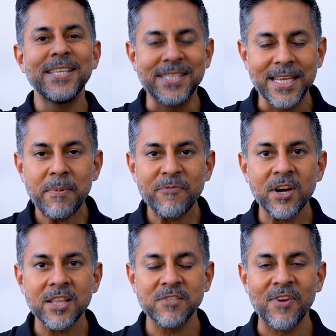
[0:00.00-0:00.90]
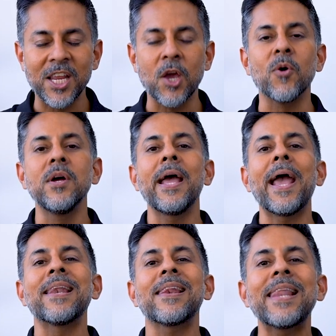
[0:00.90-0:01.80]
Seat him in front of this video
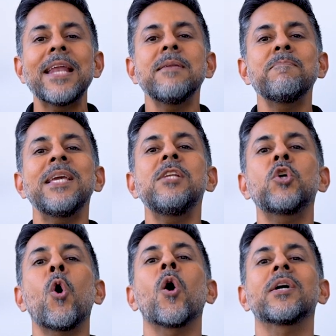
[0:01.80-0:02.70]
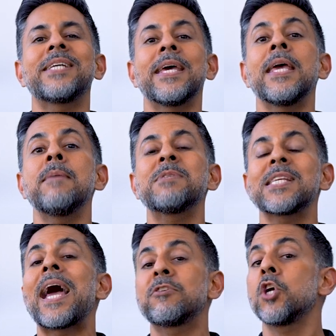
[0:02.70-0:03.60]
and let me talk to him
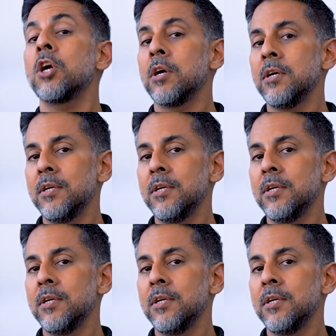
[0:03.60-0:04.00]
slash her.